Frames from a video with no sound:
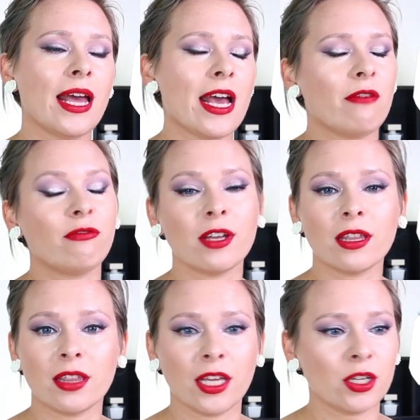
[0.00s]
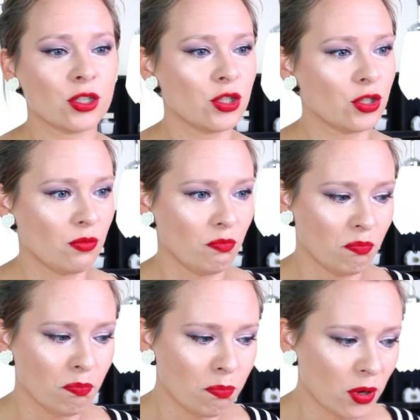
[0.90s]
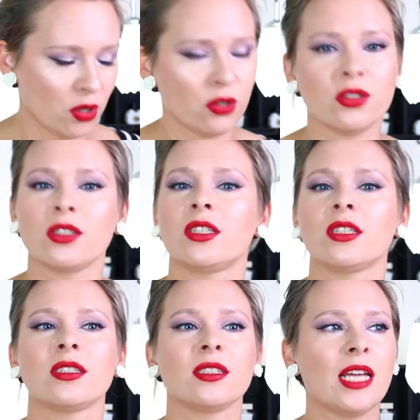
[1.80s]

Everything just burned.